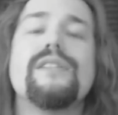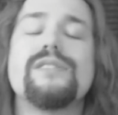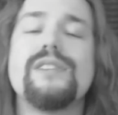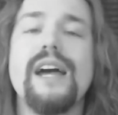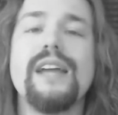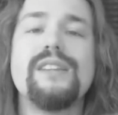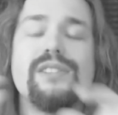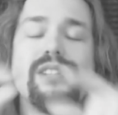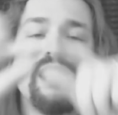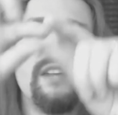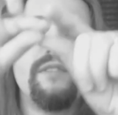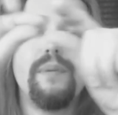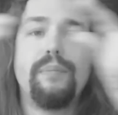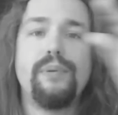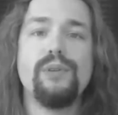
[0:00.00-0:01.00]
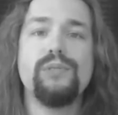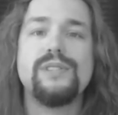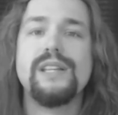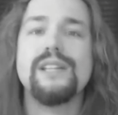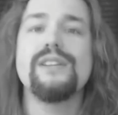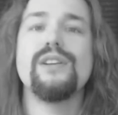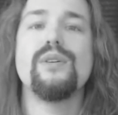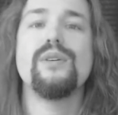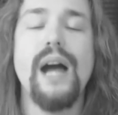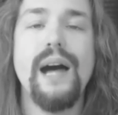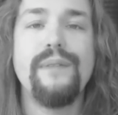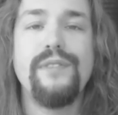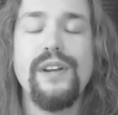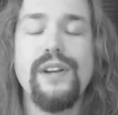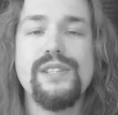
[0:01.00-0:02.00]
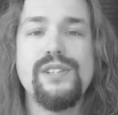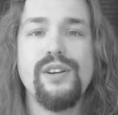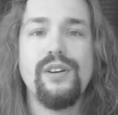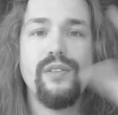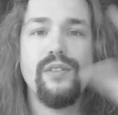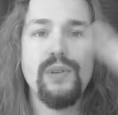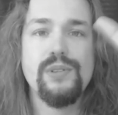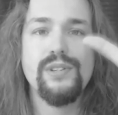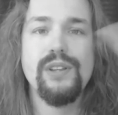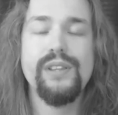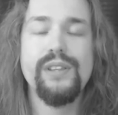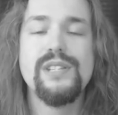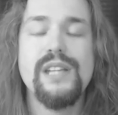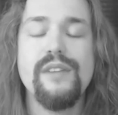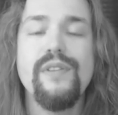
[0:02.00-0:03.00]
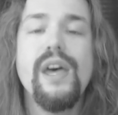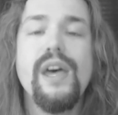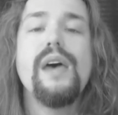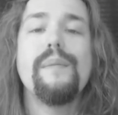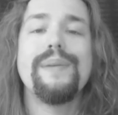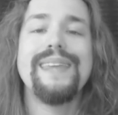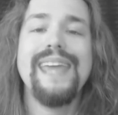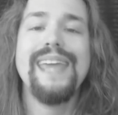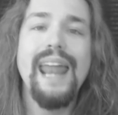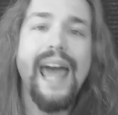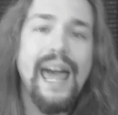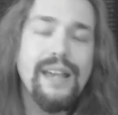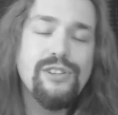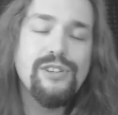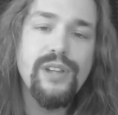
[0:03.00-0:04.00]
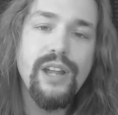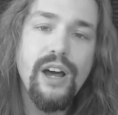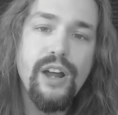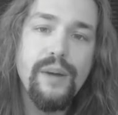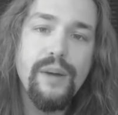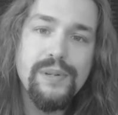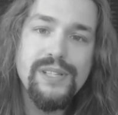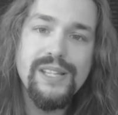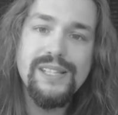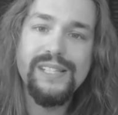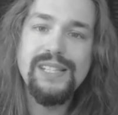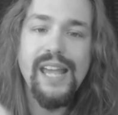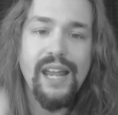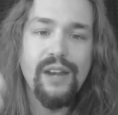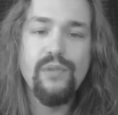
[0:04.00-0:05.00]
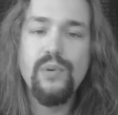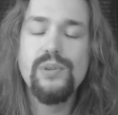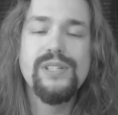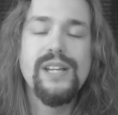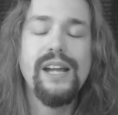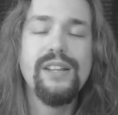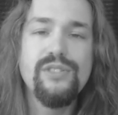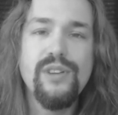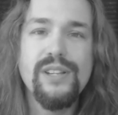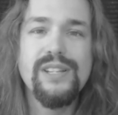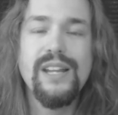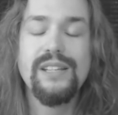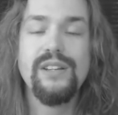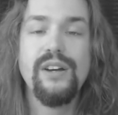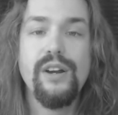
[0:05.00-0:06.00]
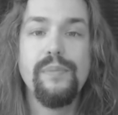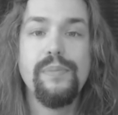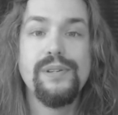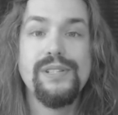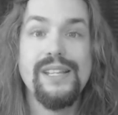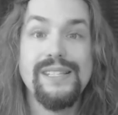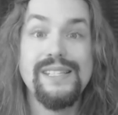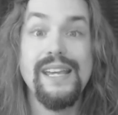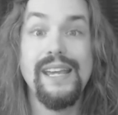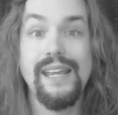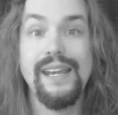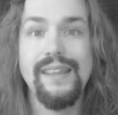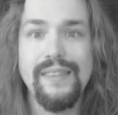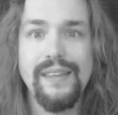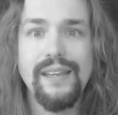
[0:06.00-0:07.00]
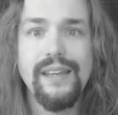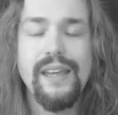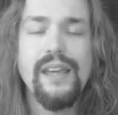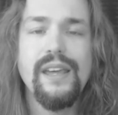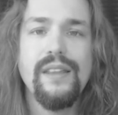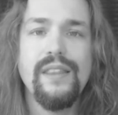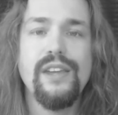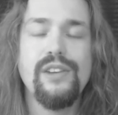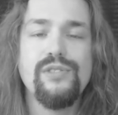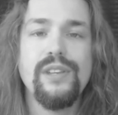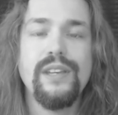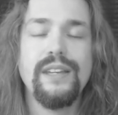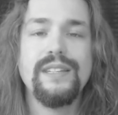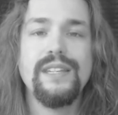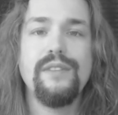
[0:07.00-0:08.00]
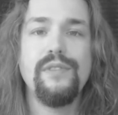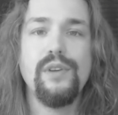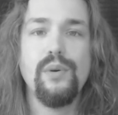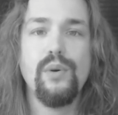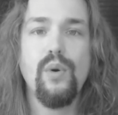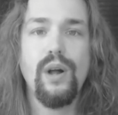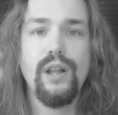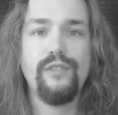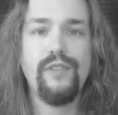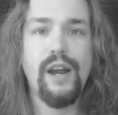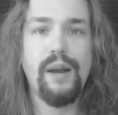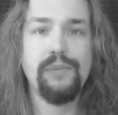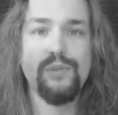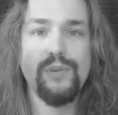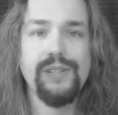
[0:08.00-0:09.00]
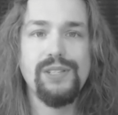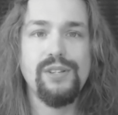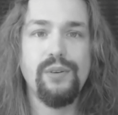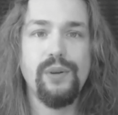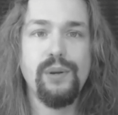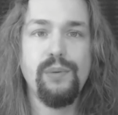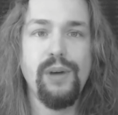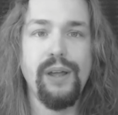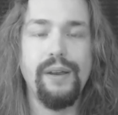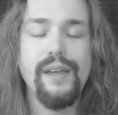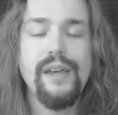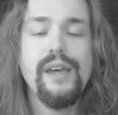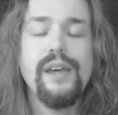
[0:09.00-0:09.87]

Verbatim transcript: Scientists can even produce things, you know, confidence intervals and all this stuff, but they can't actually 100% say it. And of course, science tries not to 100% say anything. They usually like to give you a qualifier between zero and one.